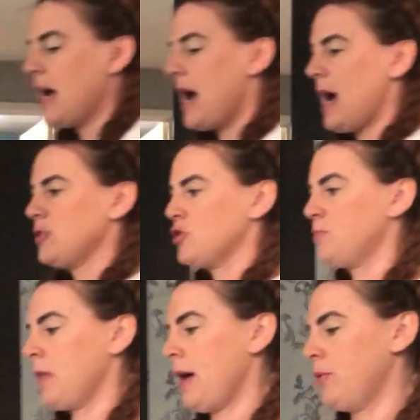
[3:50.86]
I
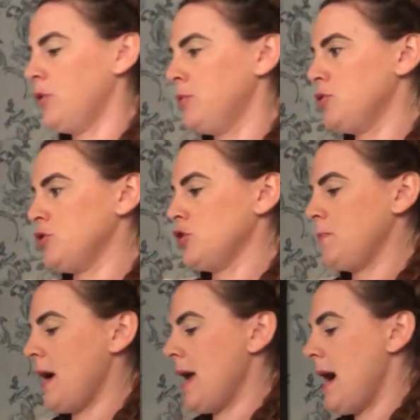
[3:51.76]
just blow up and judge
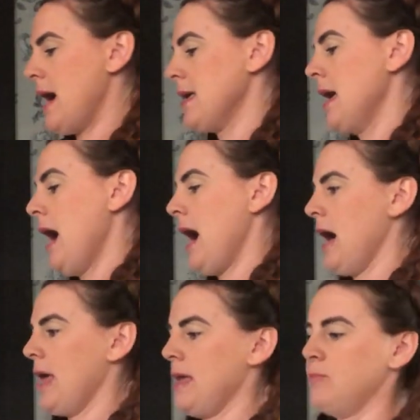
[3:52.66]
by eye
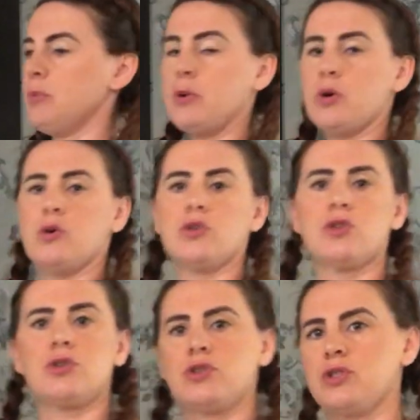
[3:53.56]
in
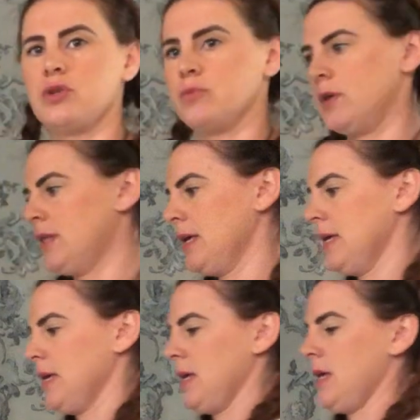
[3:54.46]
proportion, because you don't want
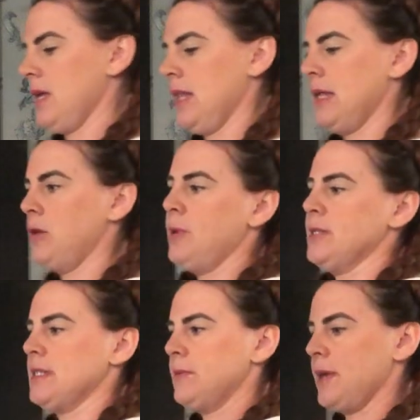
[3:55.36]
like a little
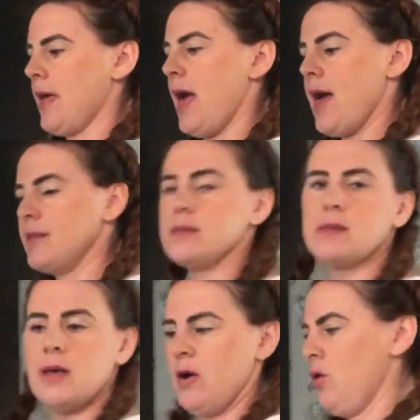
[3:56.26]
body, a big head,
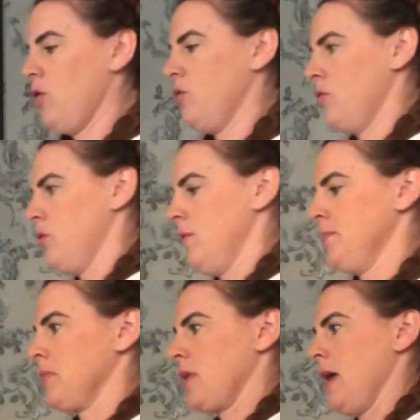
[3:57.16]
or
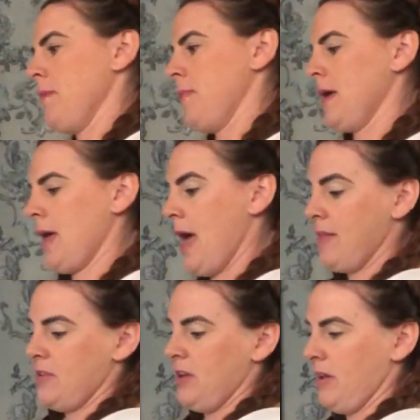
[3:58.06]
a big head
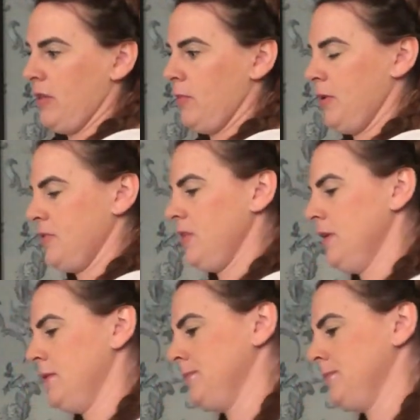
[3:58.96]
and a little body.